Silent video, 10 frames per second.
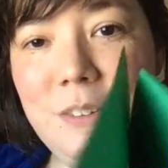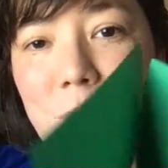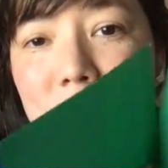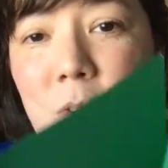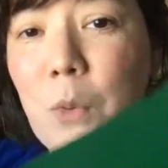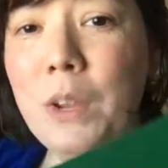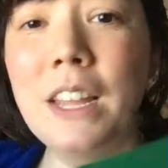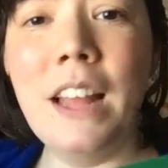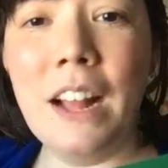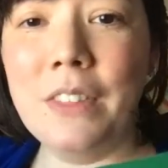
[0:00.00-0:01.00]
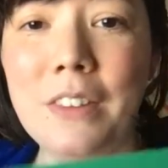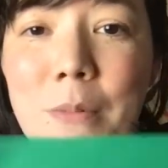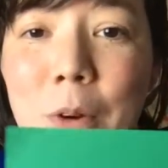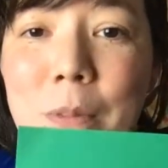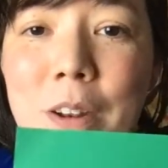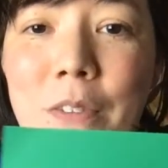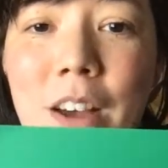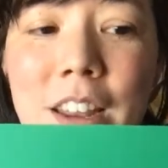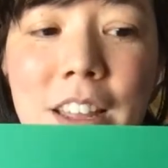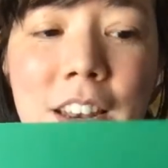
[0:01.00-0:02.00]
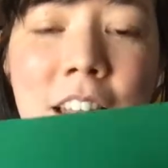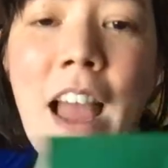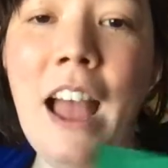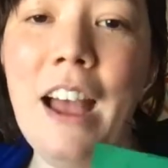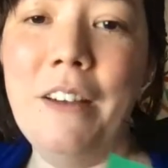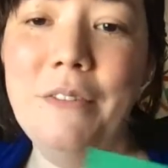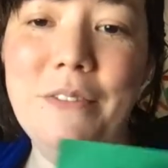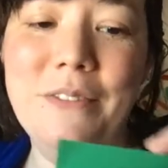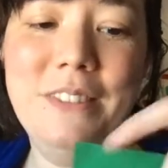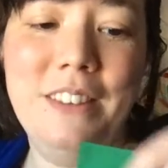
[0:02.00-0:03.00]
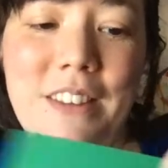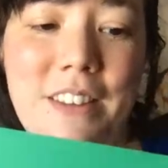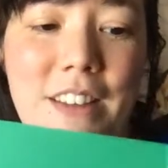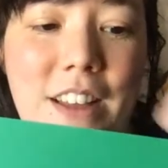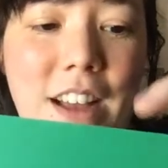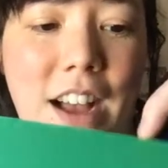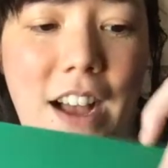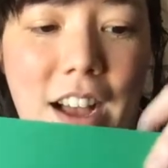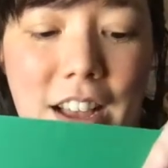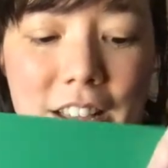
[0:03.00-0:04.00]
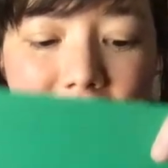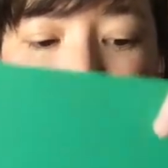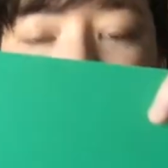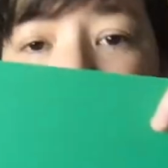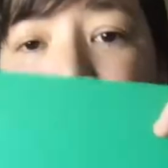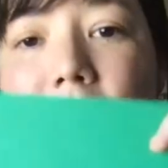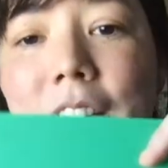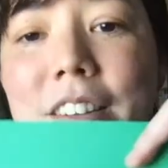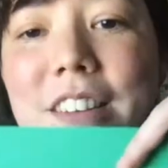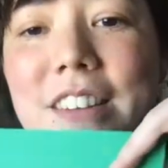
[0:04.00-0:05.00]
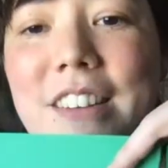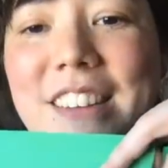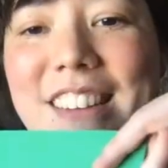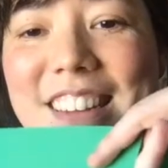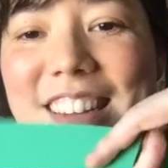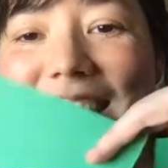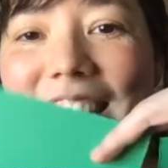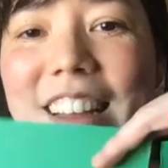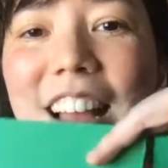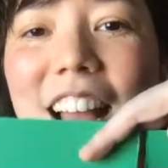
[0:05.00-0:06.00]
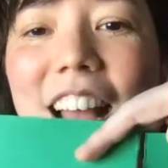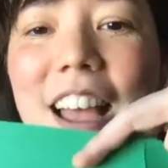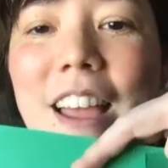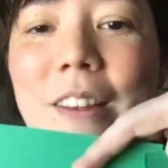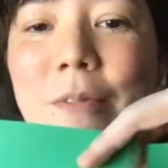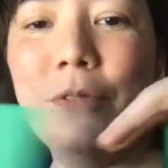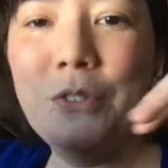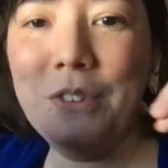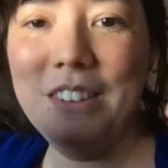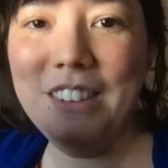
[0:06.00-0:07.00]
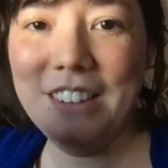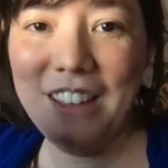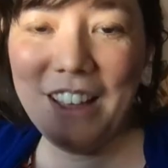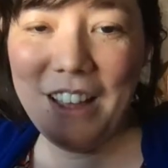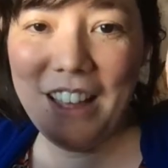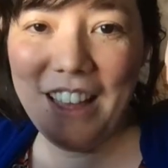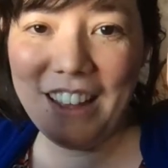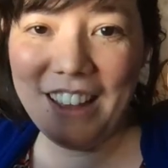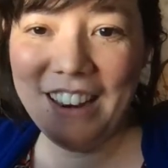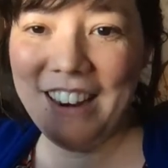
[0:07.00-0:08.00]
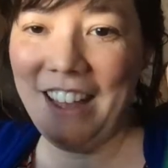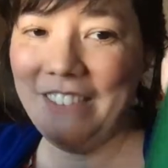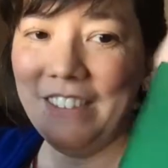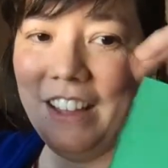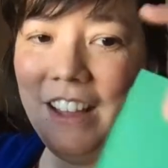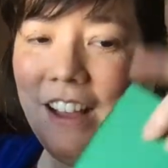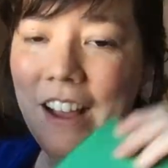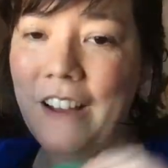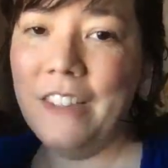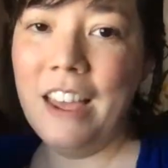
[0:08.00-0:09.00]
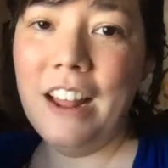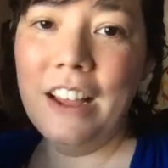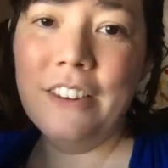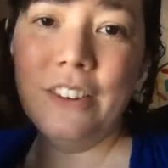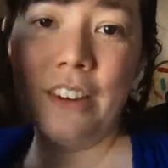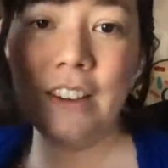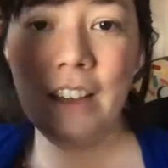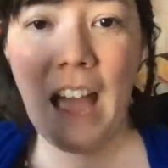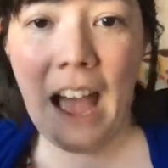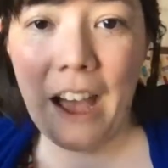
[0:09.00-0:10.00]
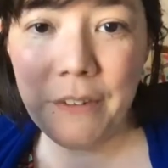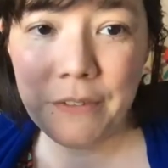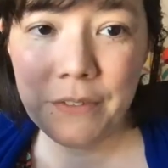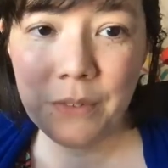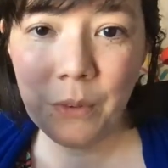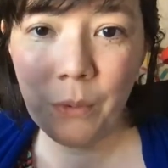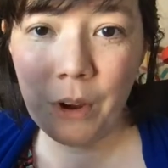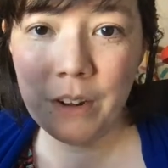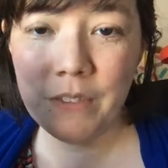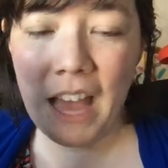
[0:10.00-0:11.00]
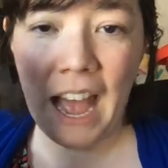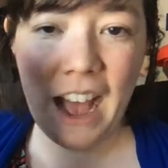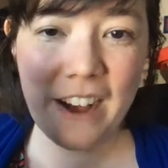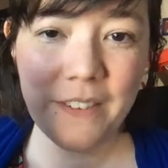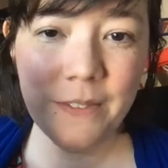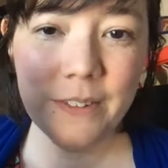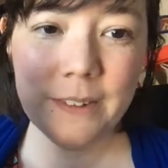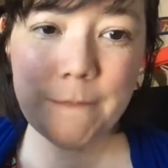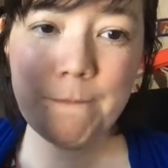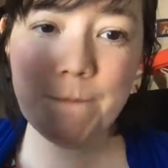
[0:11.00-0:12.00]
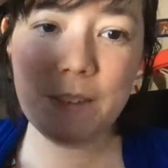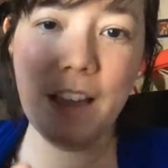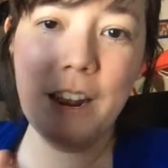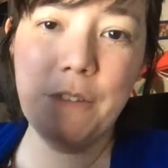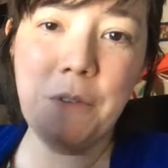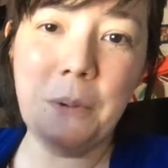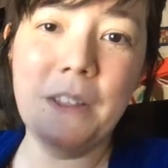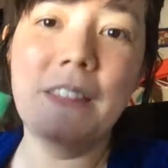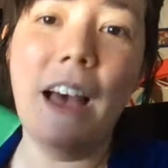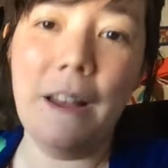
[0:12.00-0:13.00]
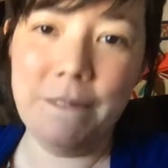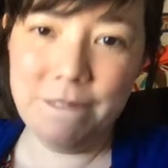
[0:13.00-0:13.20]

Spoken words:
I'm just going to reenact this moment of cutting it in half. I simply cut and cut it in half. And then I took one of the halves, and I folded that.